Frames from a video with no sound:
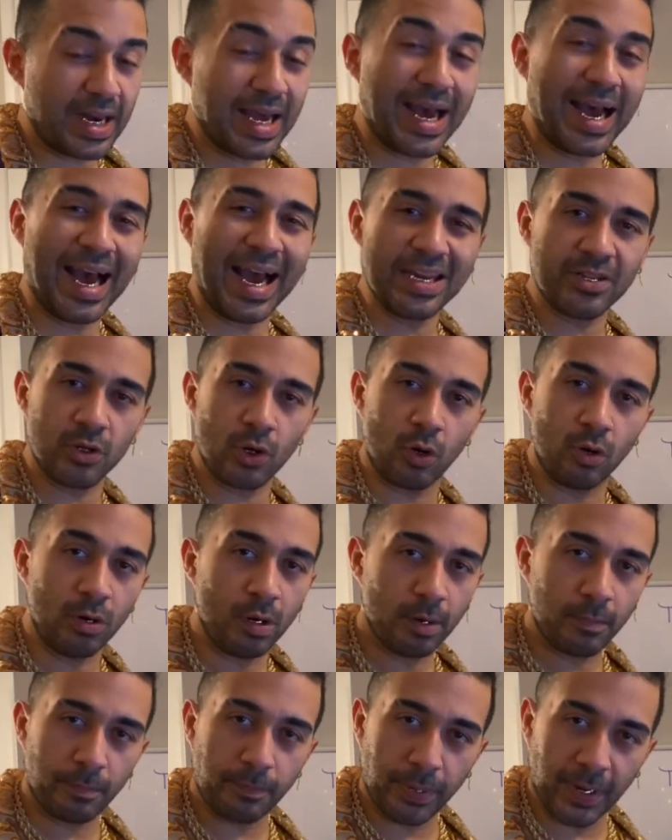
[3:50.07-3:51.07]
I know,
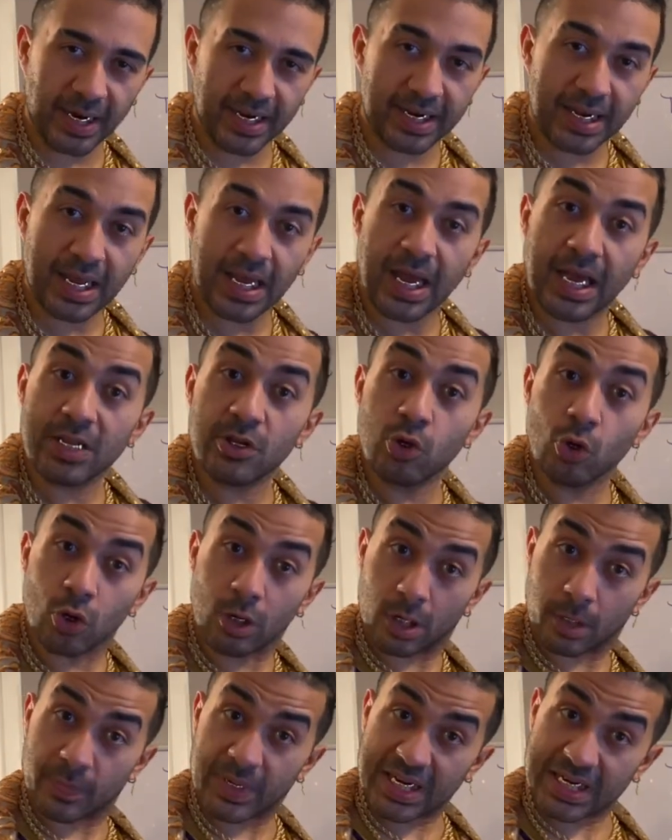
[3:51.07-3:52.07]
but you
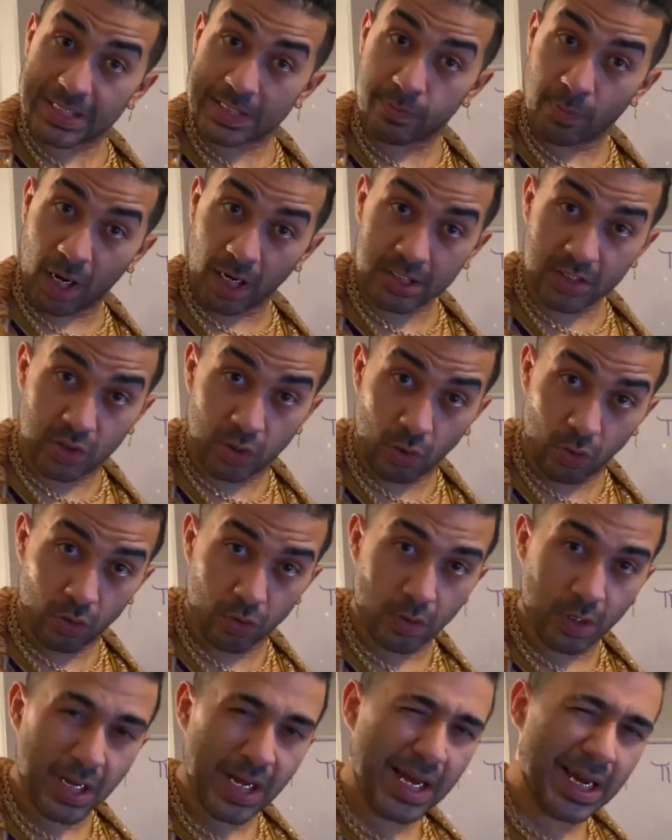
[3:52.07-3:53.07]
will be the smart
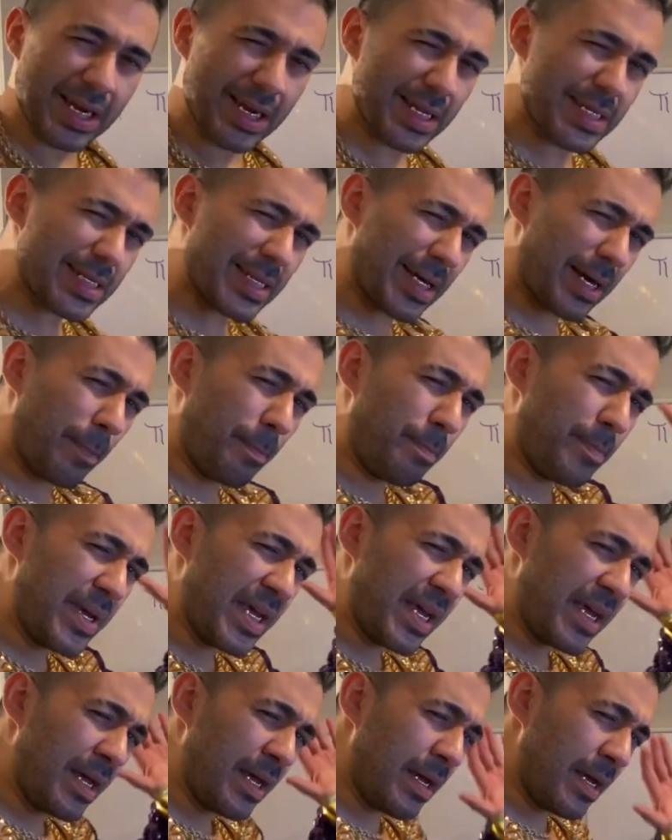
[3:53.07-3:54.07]
too. Let's take a
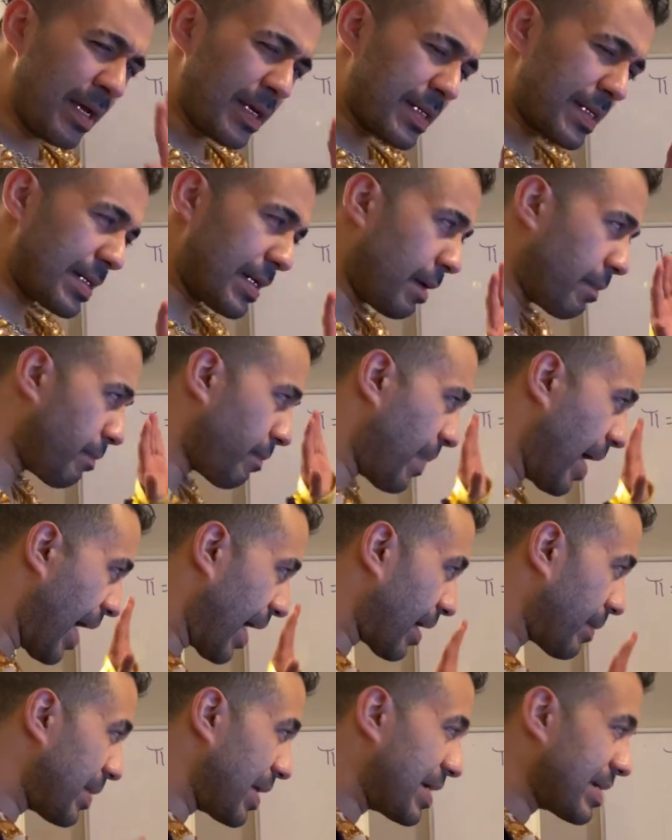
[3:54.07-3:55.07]
big step back
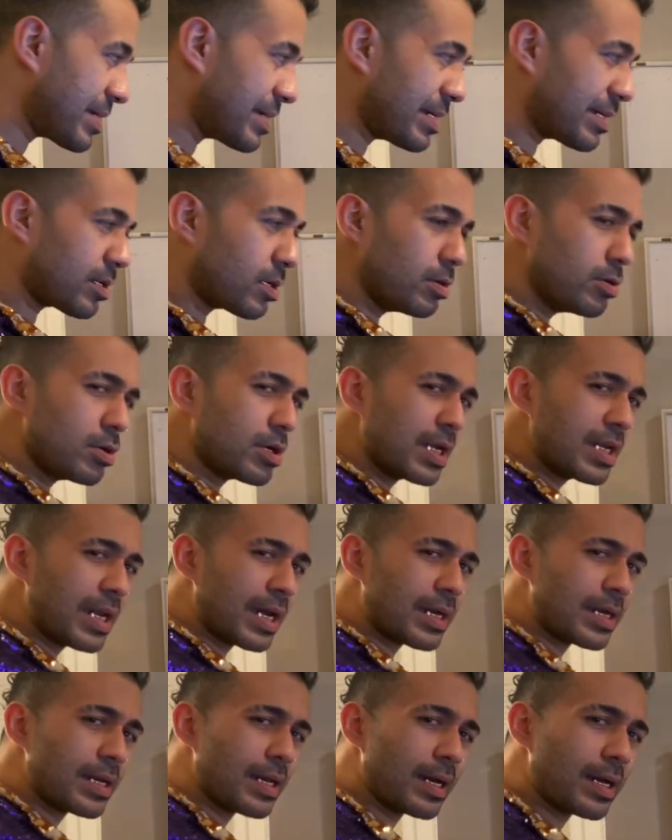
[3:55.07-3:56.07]
because this could look like
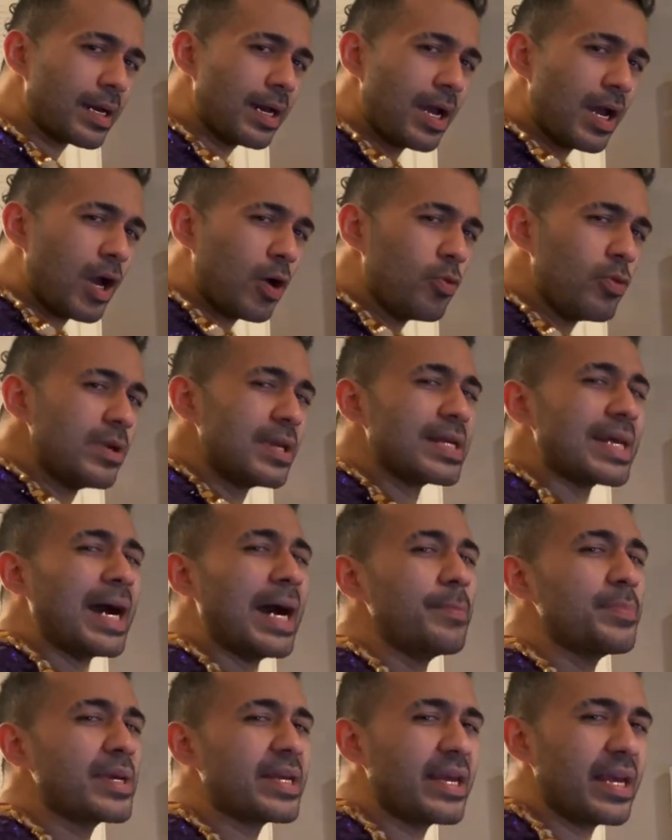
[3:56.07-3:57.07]
a lot of really
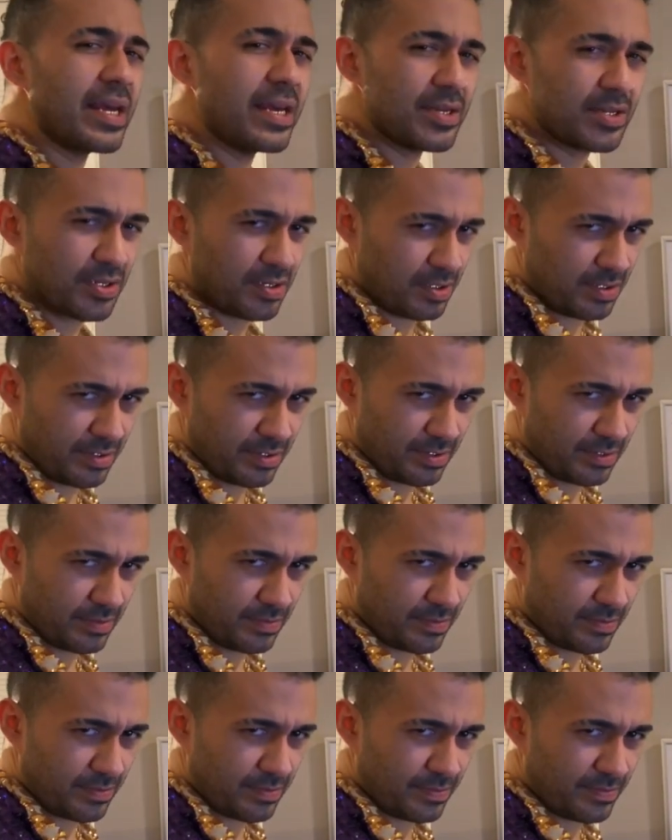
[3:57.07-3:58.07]
complications.
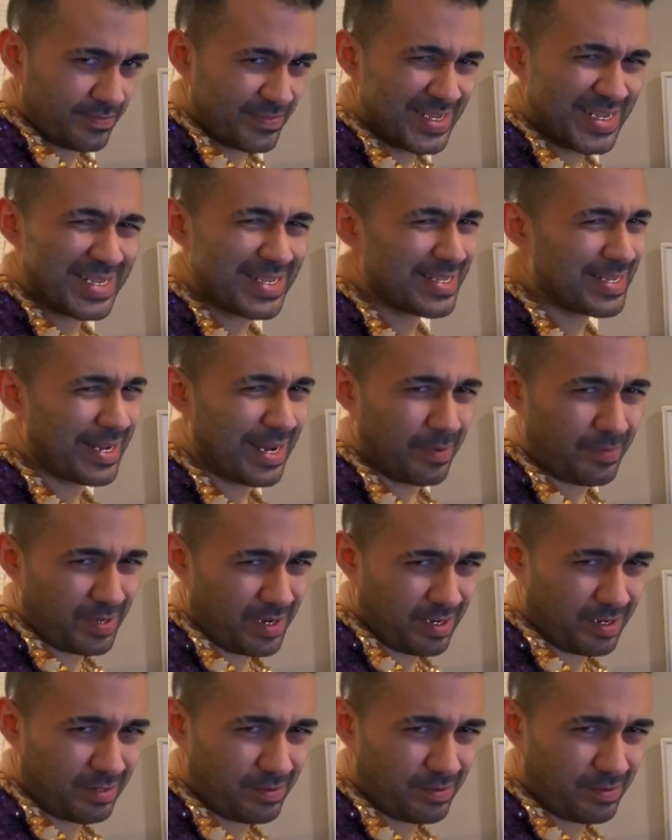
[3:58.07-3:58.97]
It's not, pa.